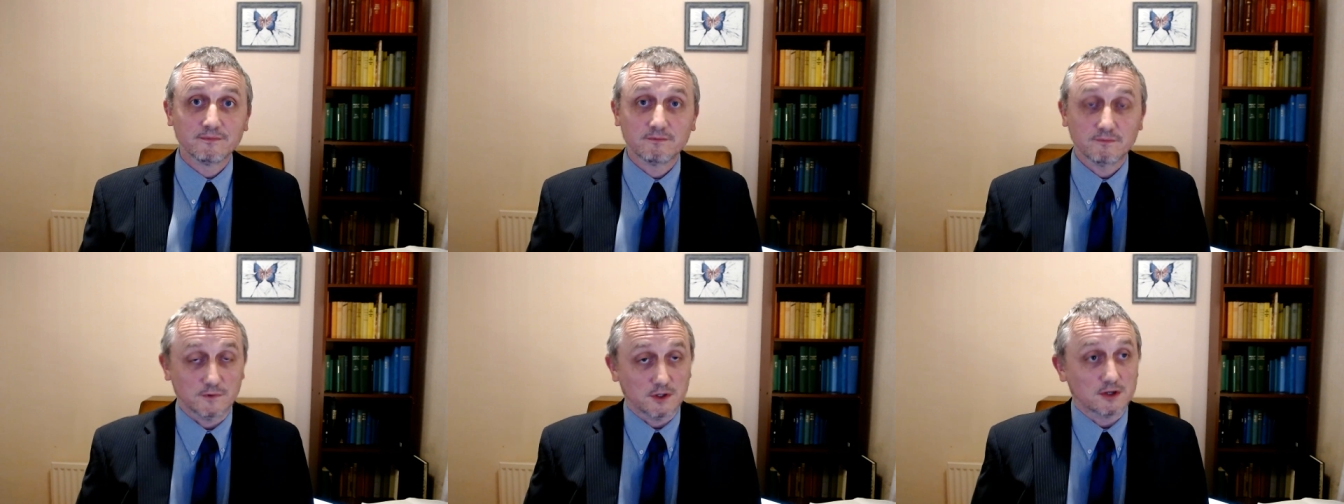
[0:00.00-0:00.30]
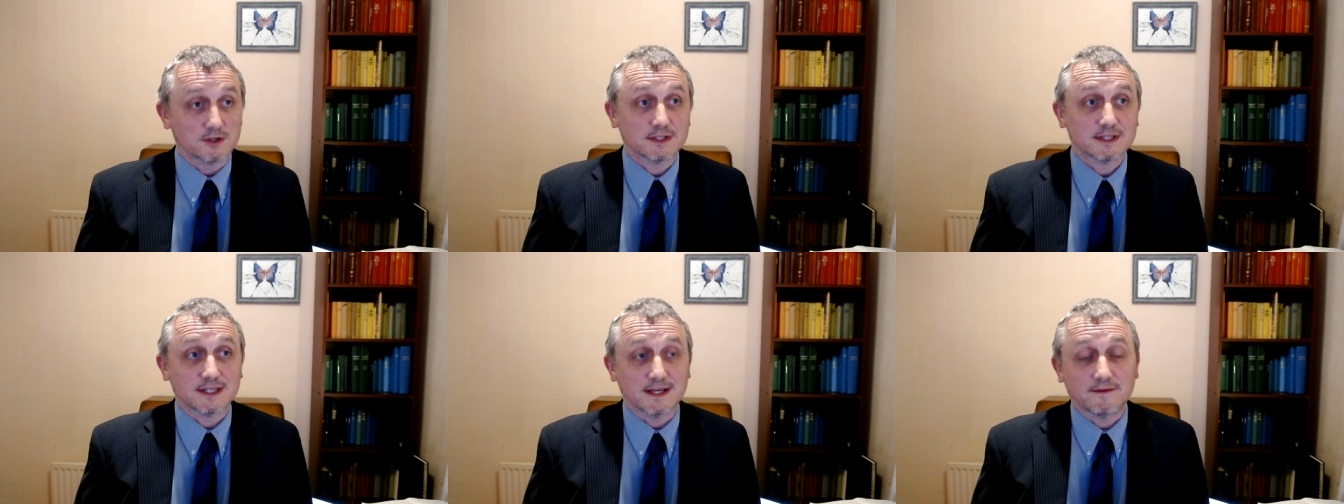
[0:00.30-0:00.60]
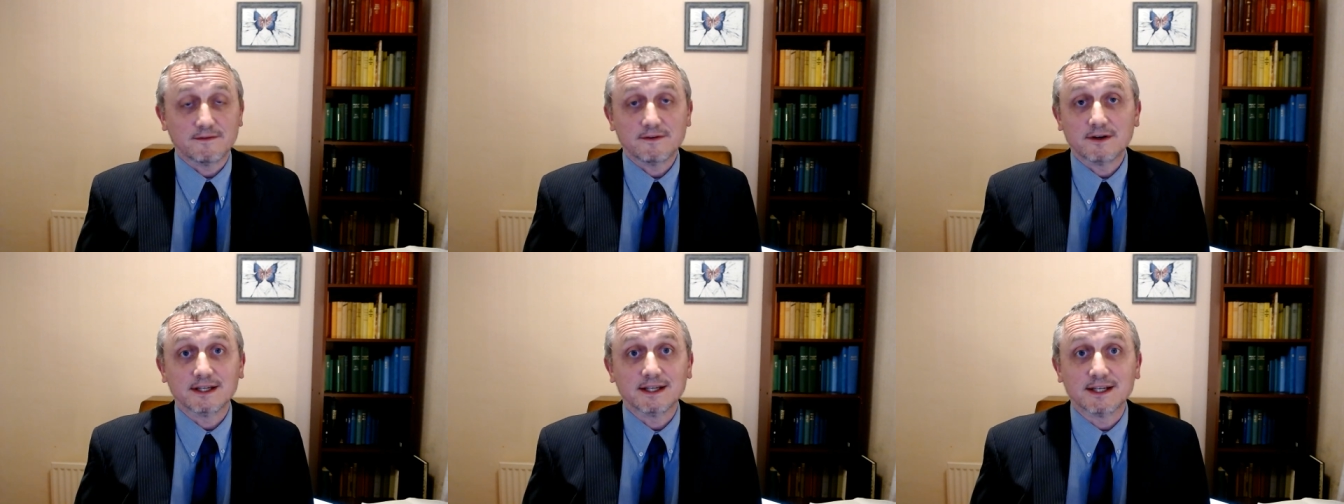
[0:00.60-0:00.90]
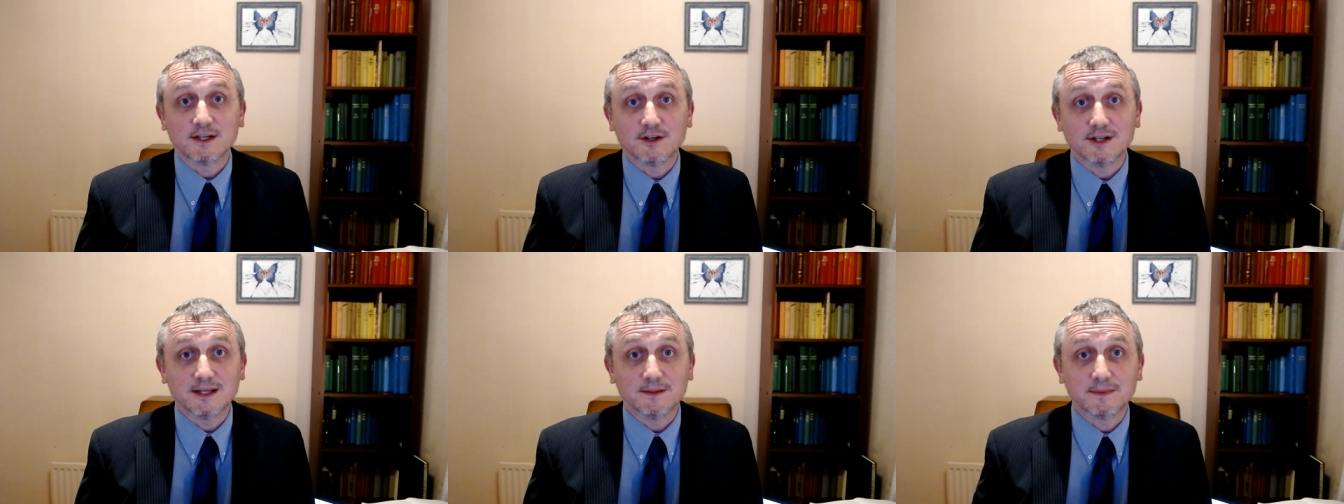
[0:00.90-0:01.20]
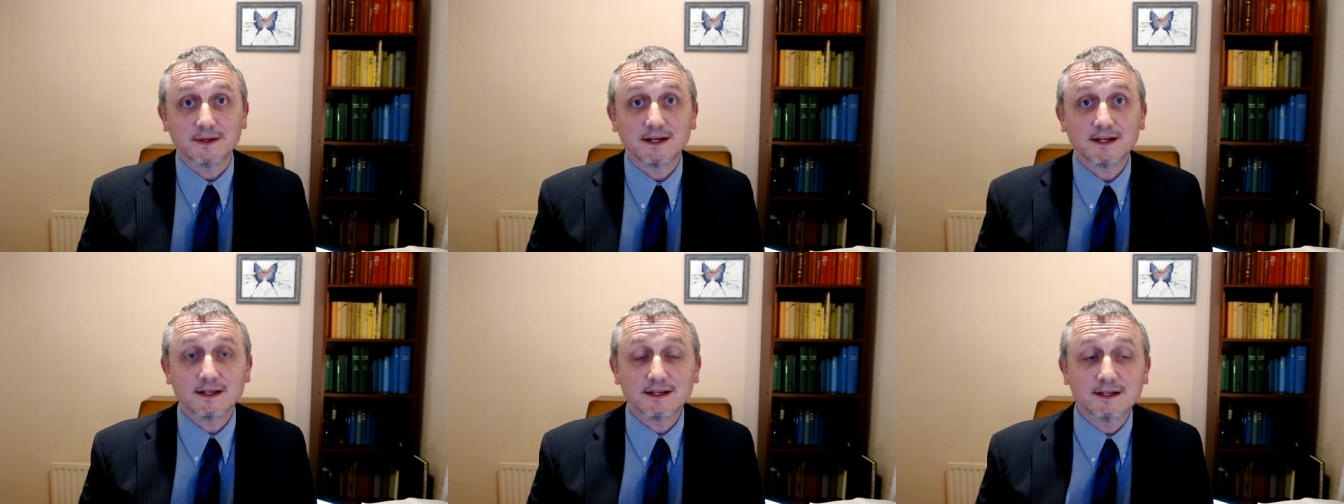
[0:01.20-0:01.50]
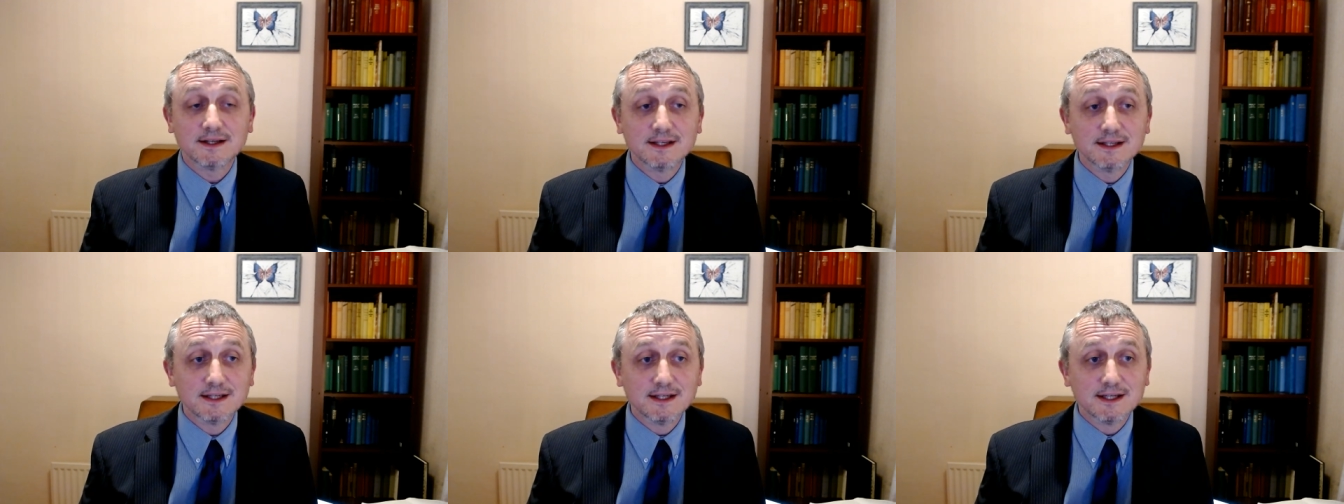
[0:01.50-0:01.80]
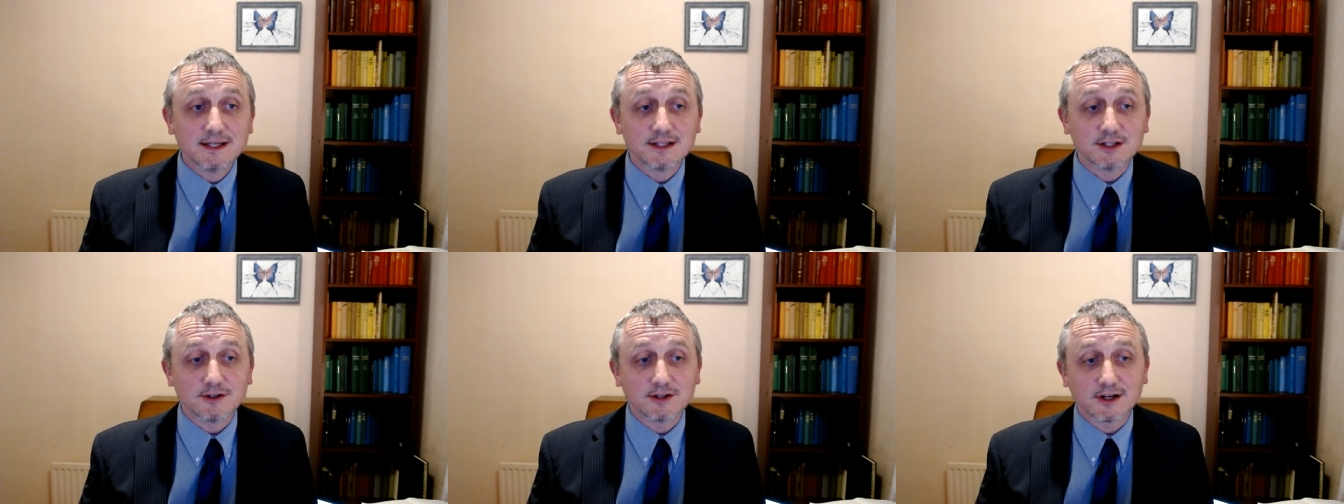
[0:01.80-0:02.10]
I was seven, I didn't know any better.
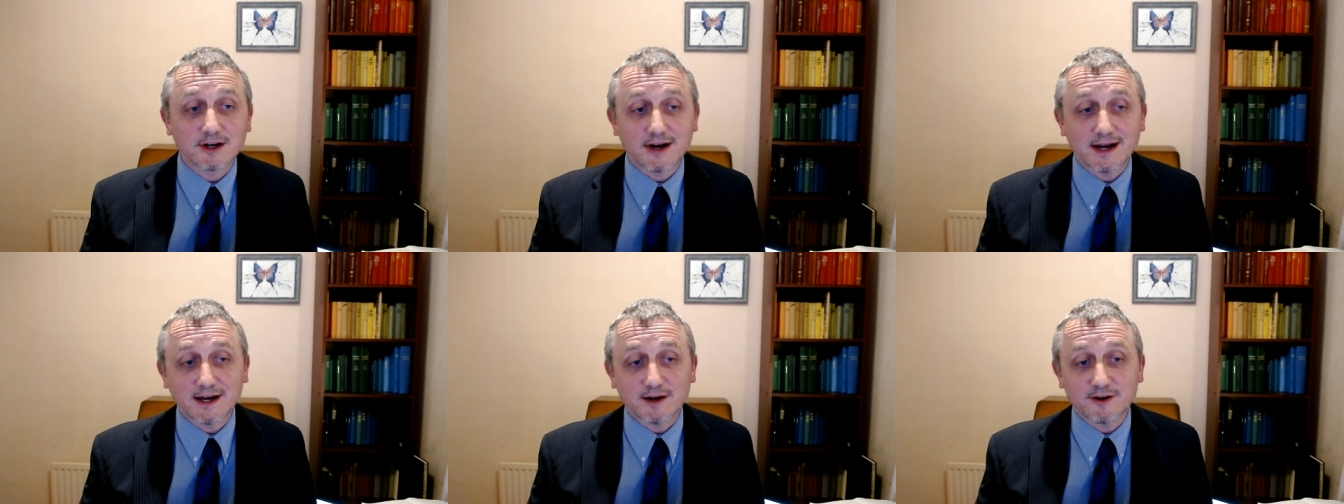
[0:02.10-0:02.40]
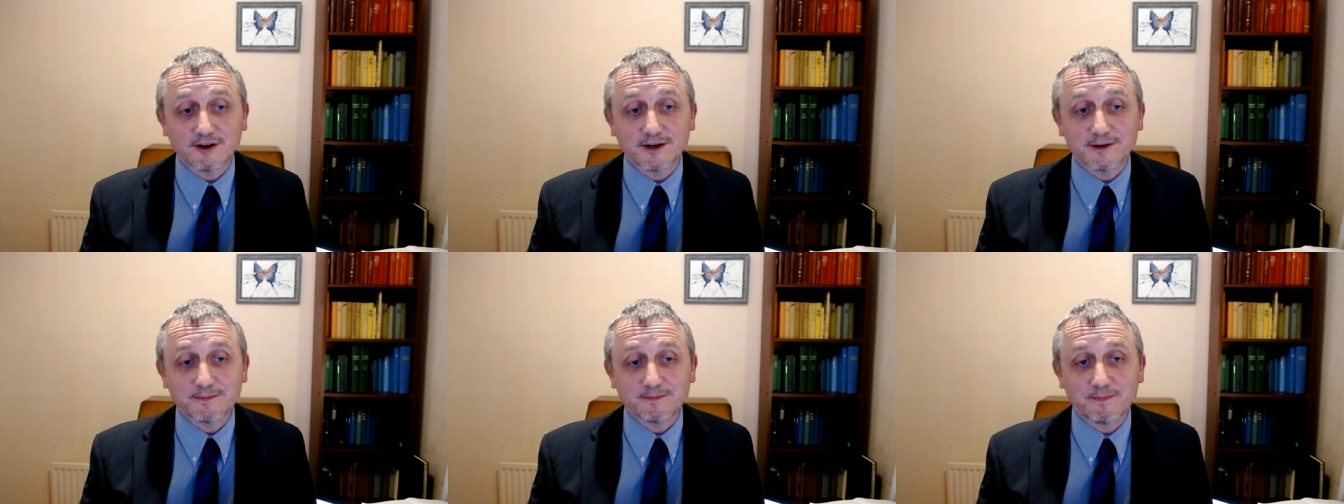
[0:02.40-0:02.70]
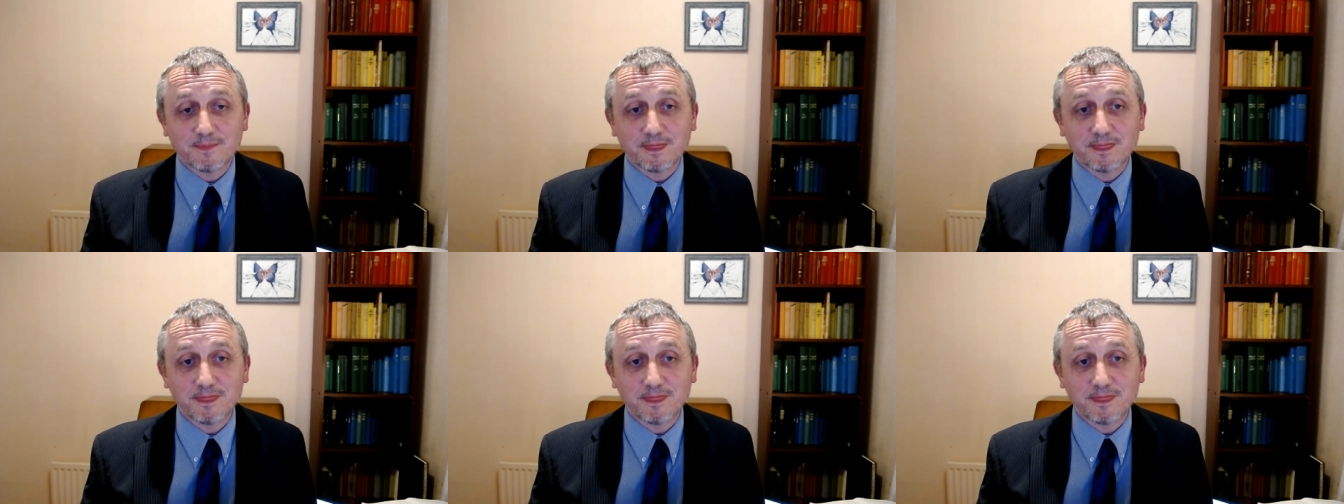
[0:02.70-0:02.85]
So I got out a